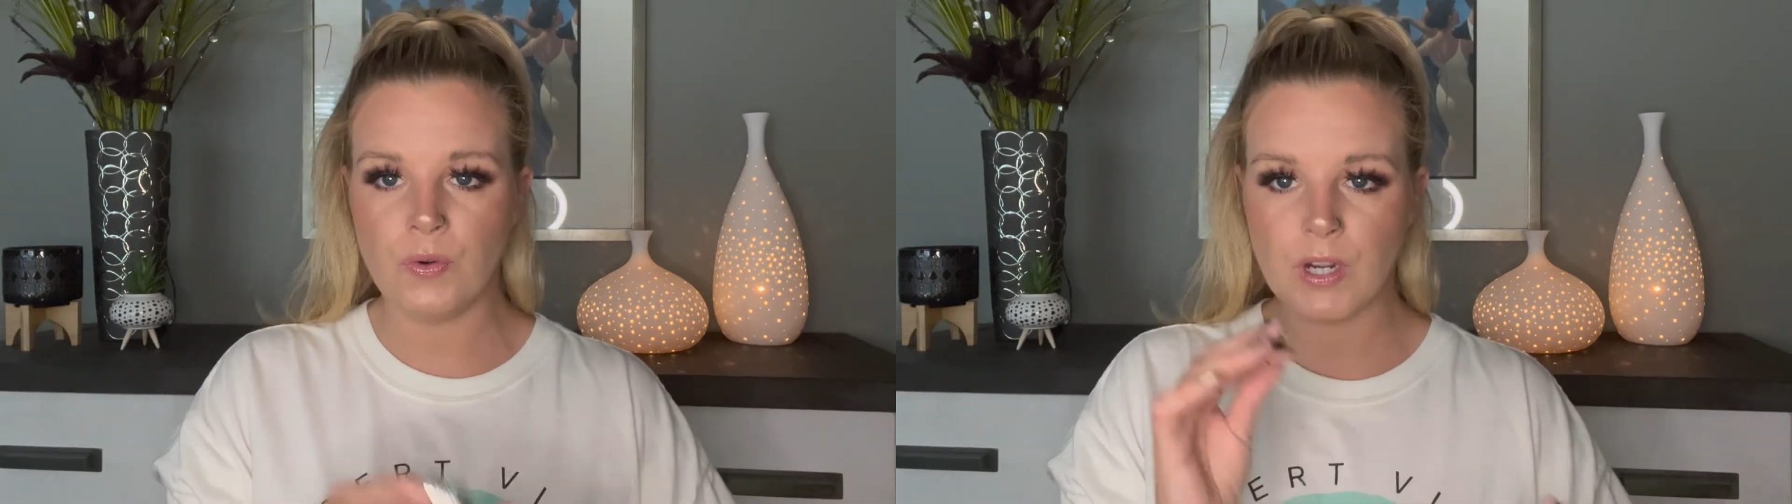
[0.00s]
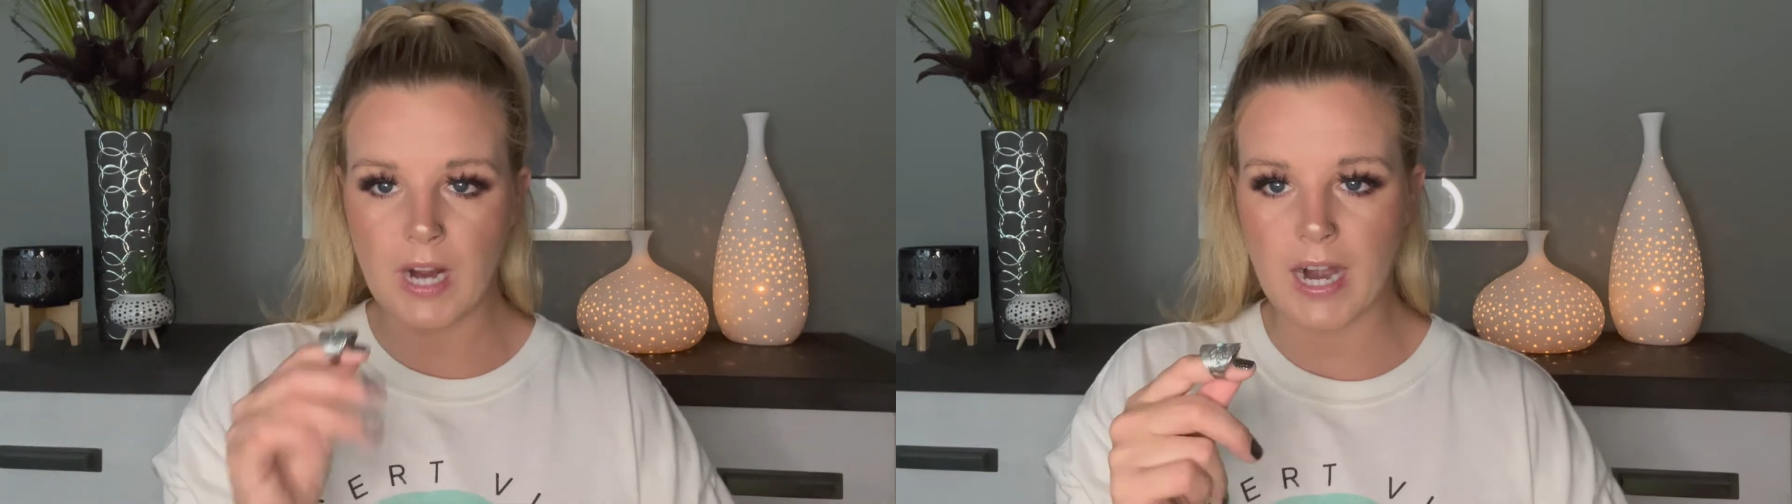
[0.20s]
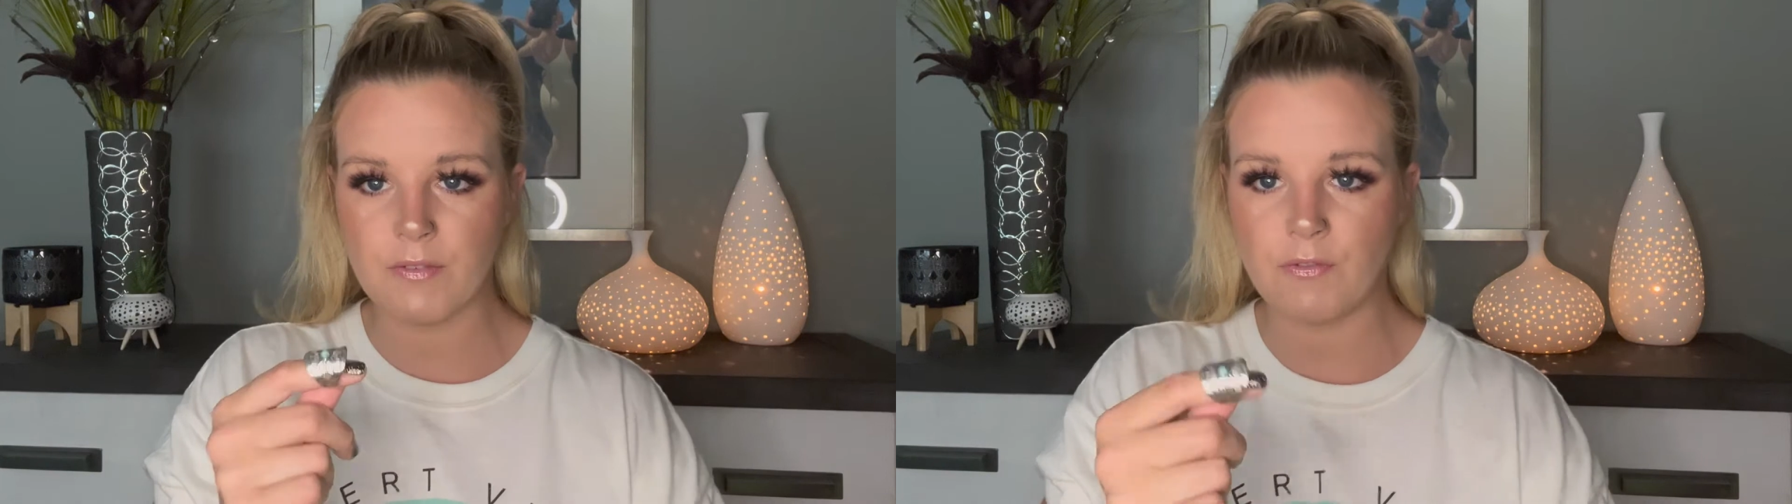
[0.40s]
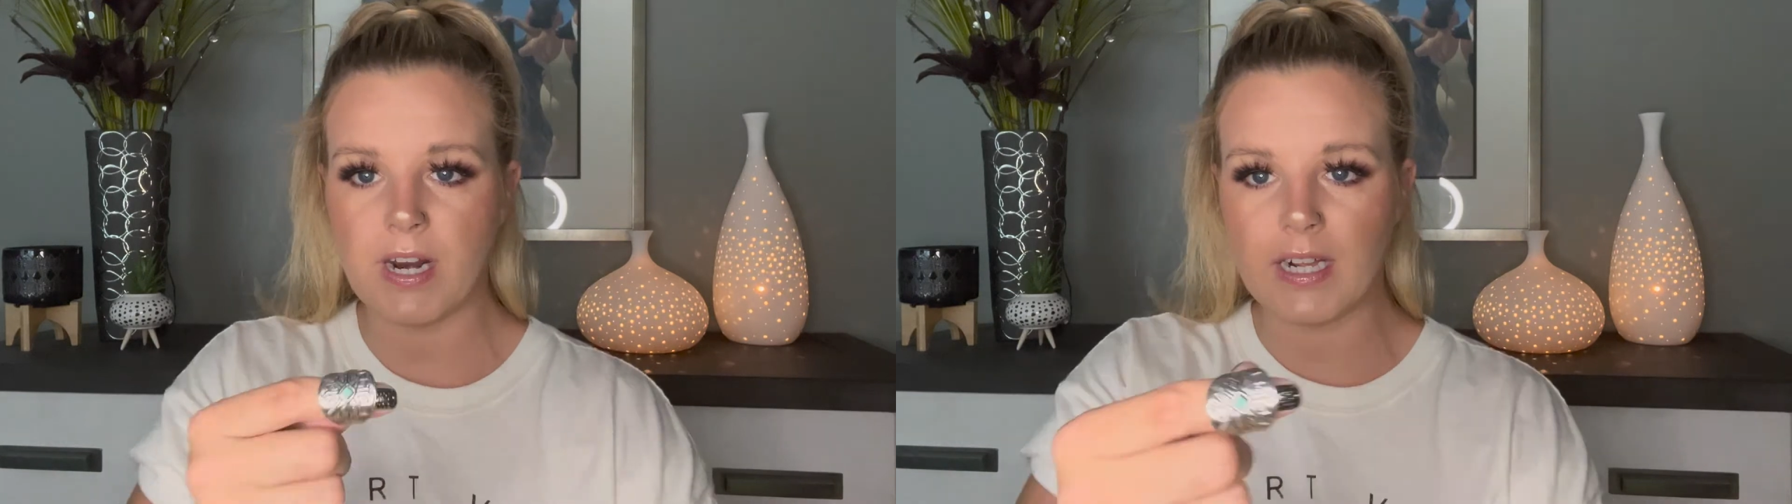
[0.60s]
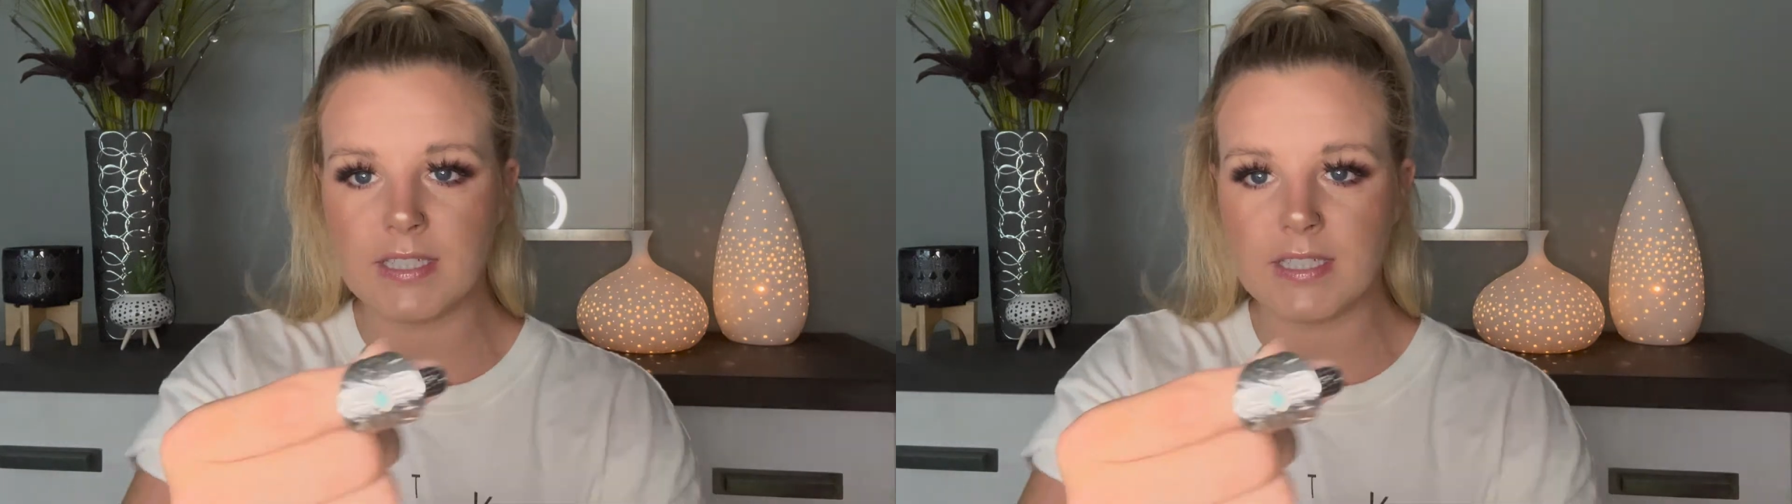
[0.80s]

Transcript: kind of rings.